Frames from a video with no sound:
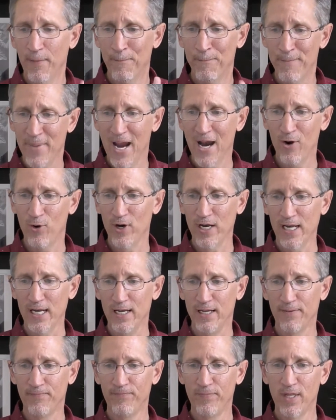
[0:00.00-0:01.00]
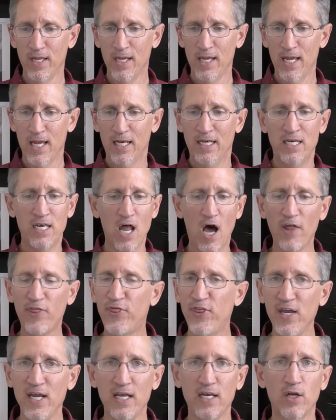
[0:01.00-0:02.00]
Mary.
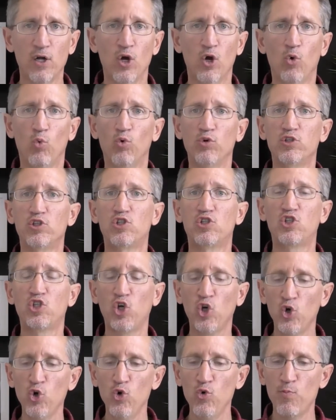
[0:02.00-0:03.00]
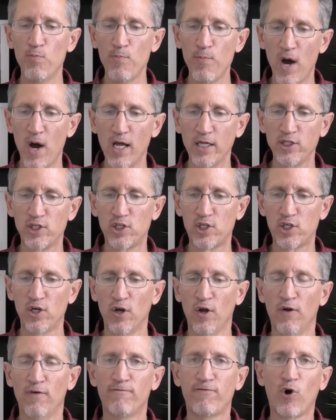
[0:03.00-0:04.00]
Nothing was too
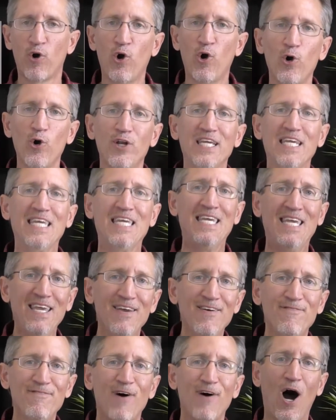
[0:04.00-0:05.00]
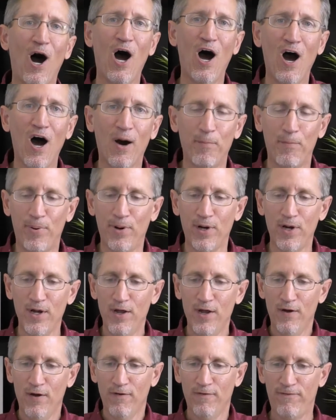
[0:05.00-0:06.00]
much for her to give up
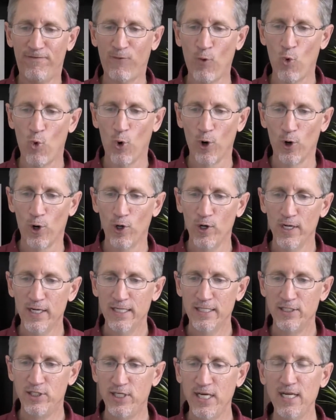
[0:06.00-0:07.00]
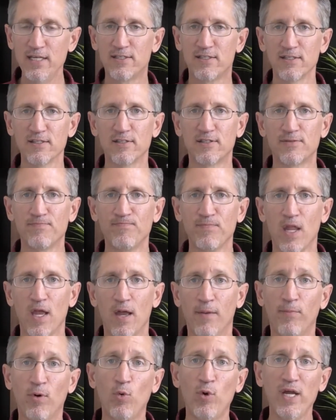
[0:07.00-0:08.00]
for Jesus.
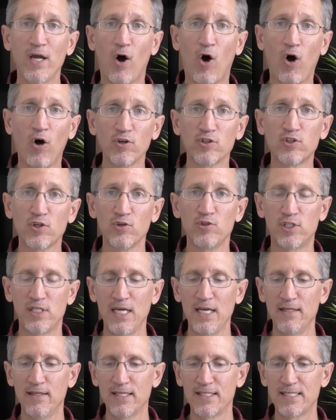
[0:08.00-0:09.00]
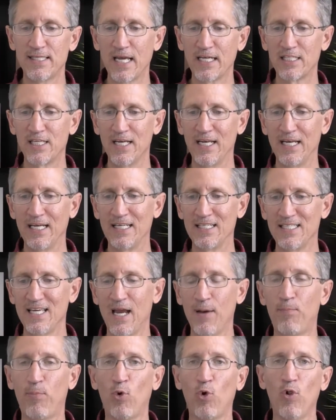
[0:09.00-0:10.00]
But we also see in this section an
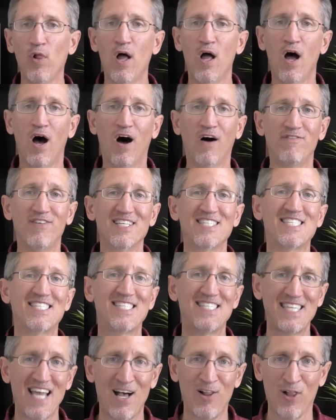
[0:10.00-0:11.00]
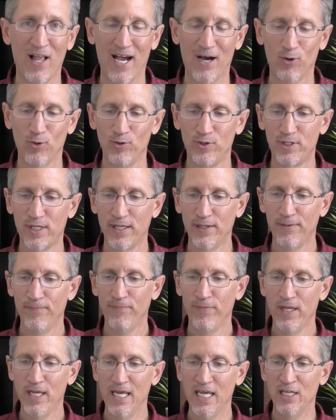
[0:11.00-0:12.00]
example of a sellout
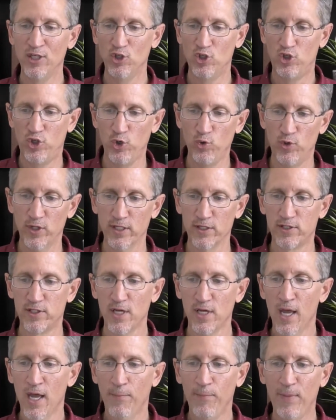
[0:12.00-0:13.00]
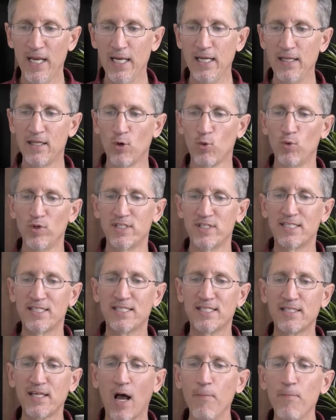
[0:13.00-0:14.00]
in Judas, meaning there
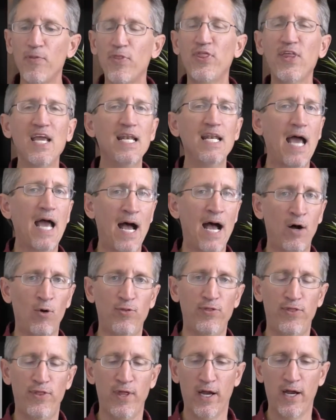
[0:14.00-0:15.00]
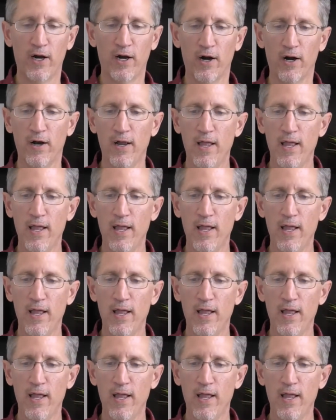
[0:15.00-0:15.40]
was something out there